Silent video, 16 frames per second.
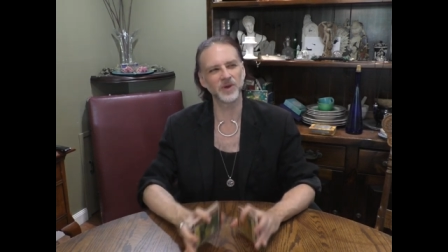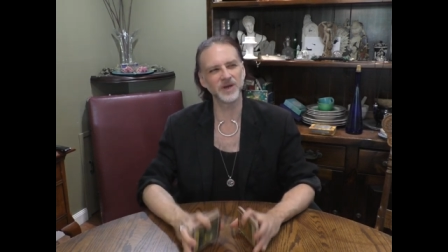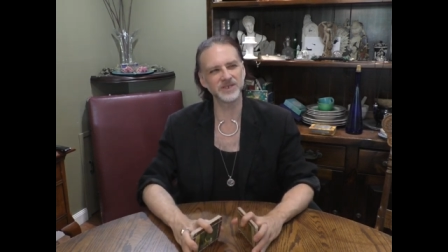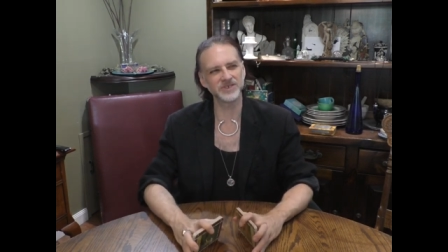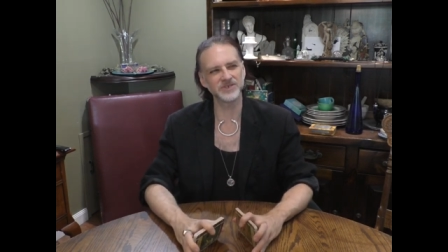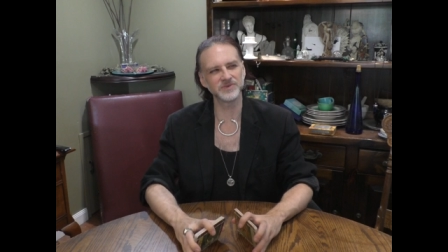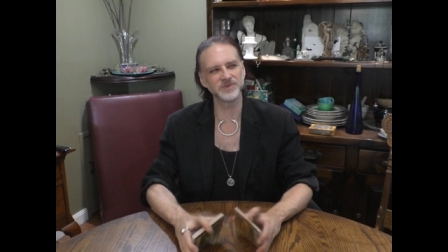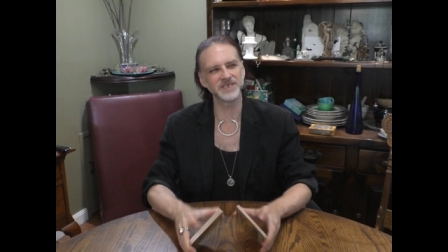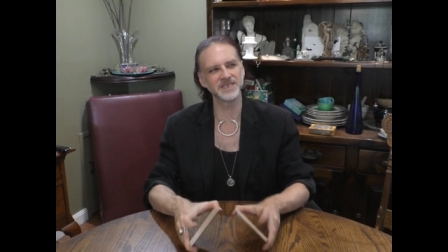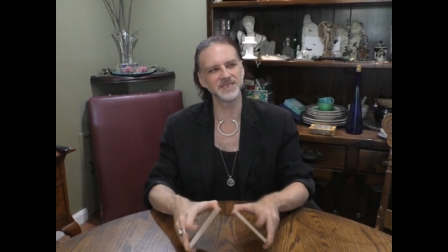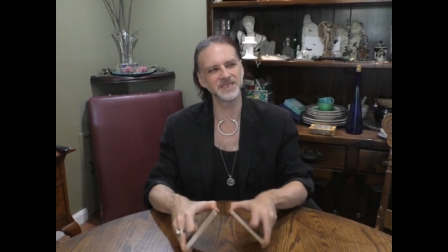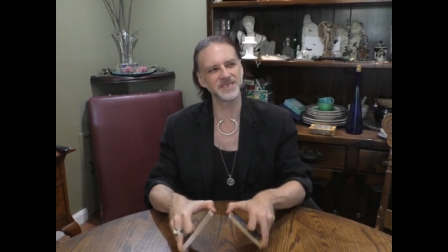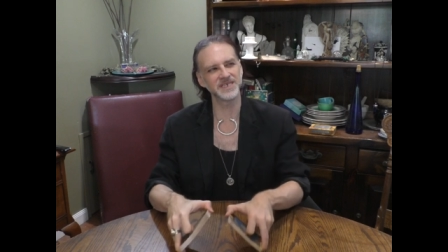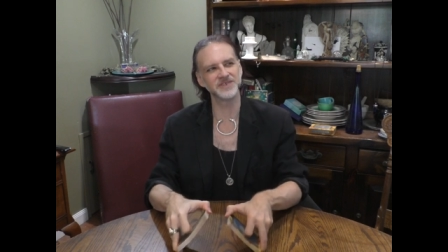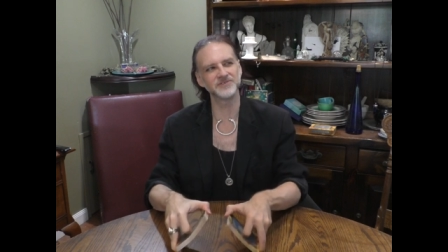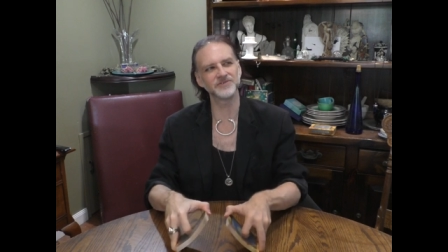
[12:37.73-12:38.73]
What do we
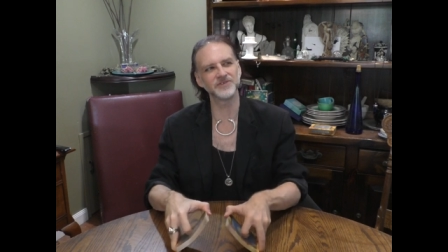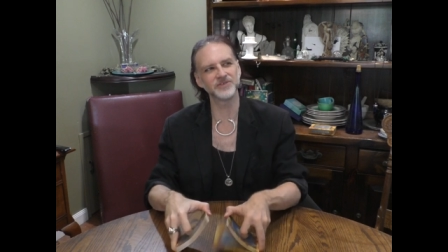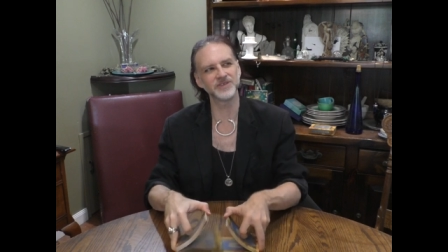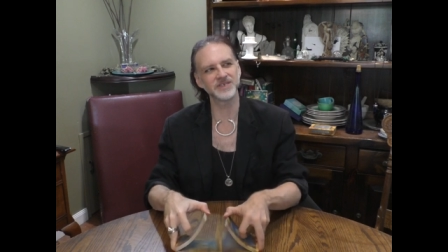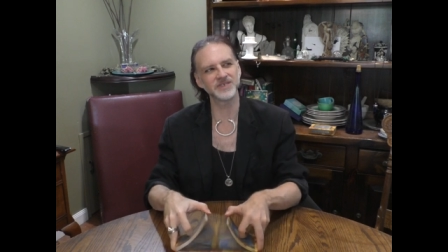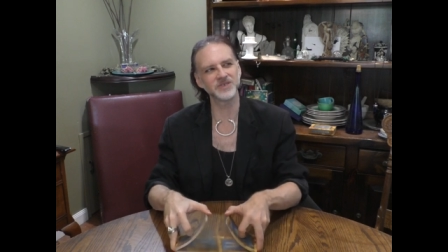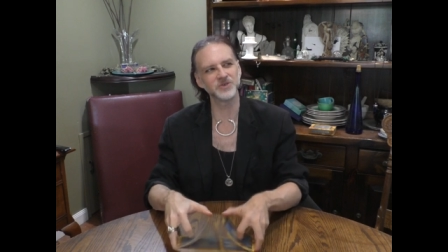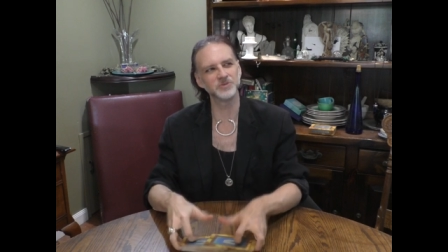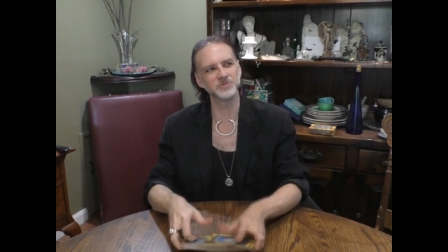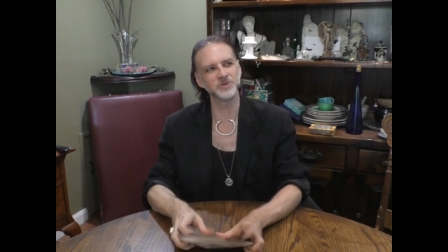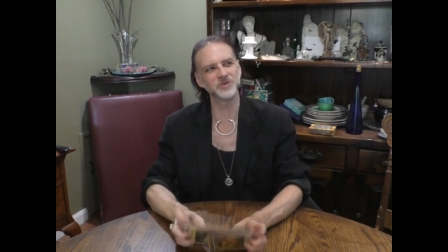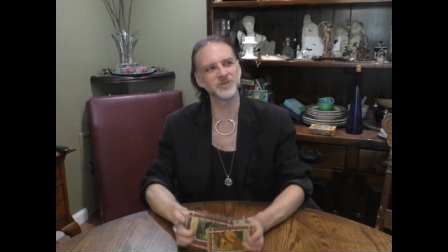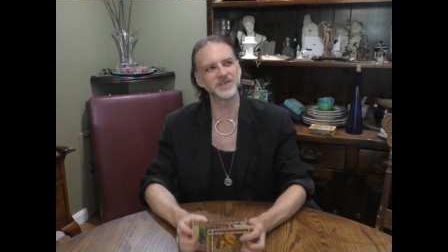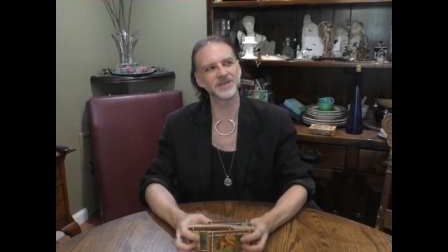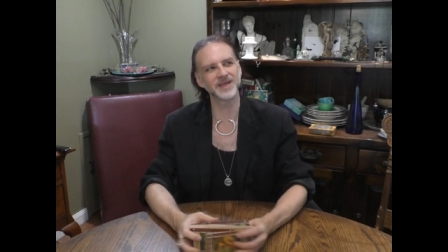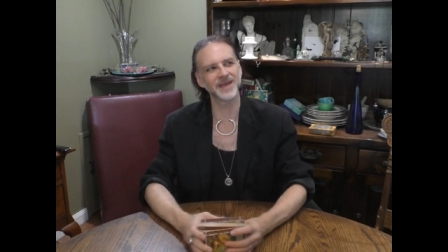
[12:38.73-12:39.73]
need for this new
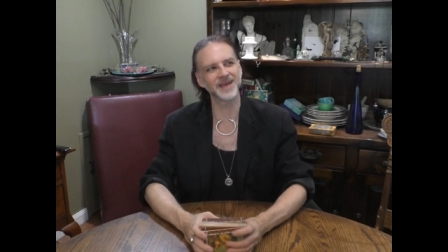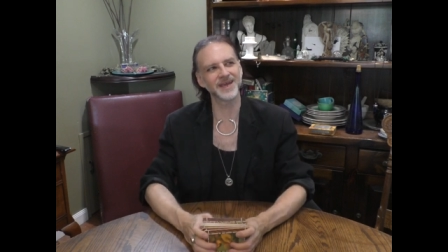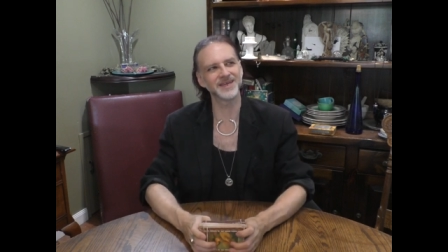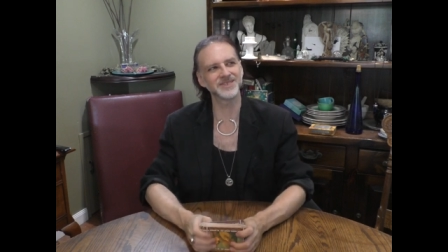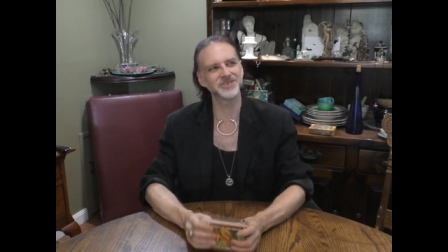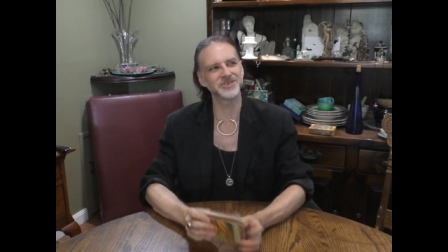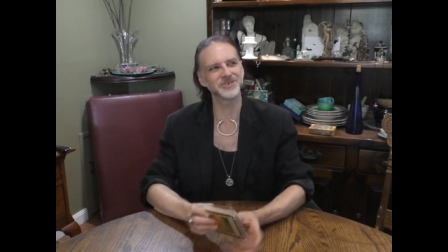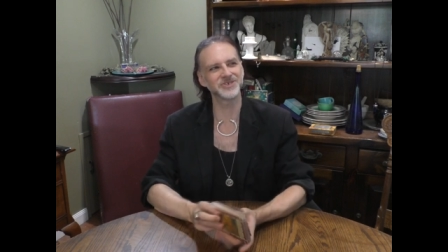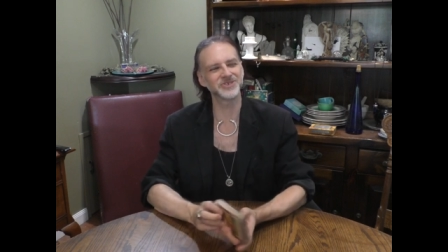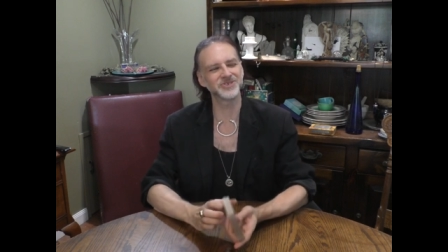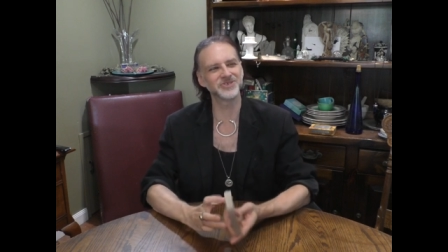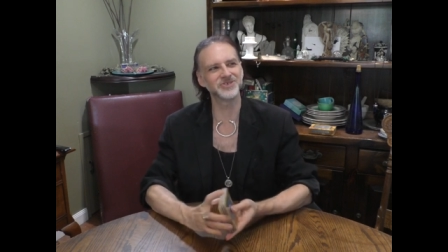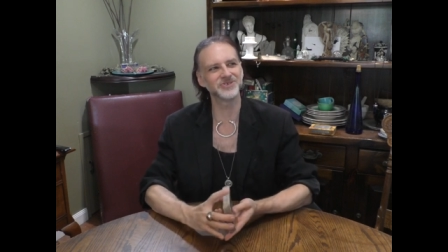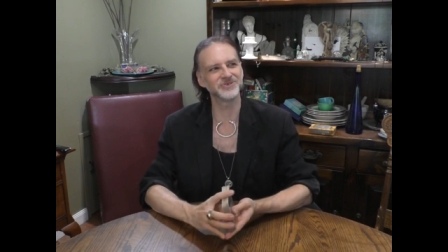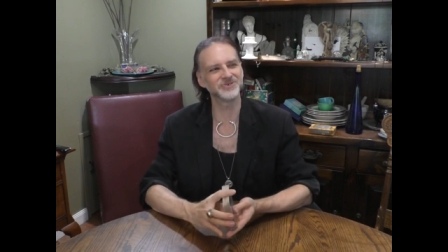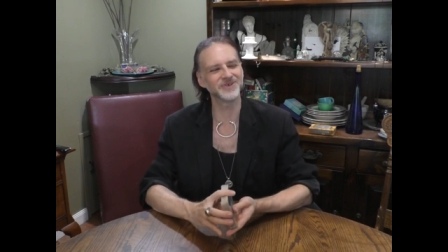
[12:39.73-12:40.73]
moon in Cancer
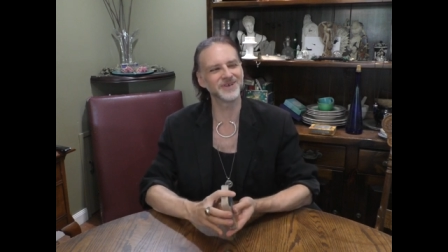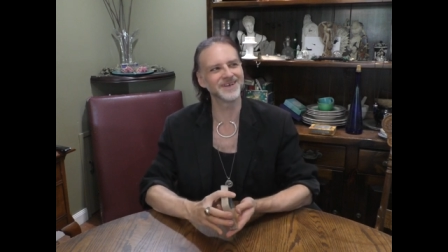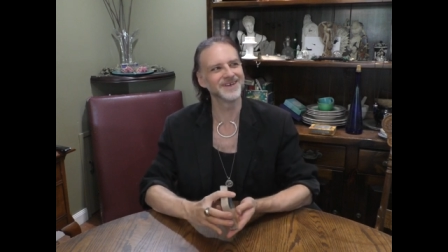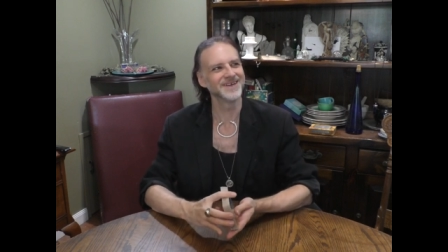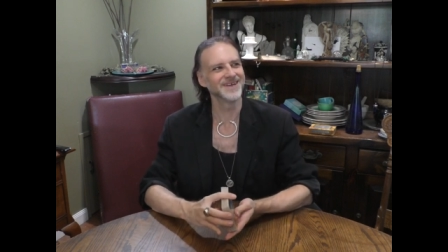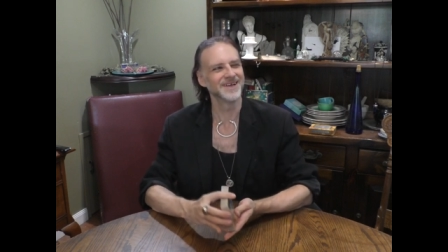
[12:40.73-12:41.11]
to